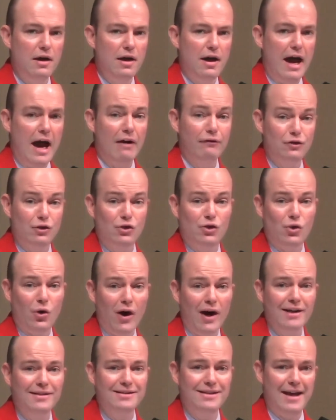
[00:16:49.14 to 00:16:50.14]
after
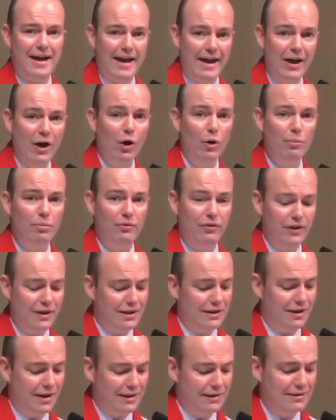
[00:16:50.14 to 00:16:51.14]
trying to help the
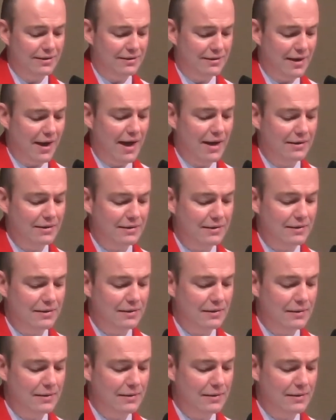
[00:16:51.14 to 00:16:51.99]
United States.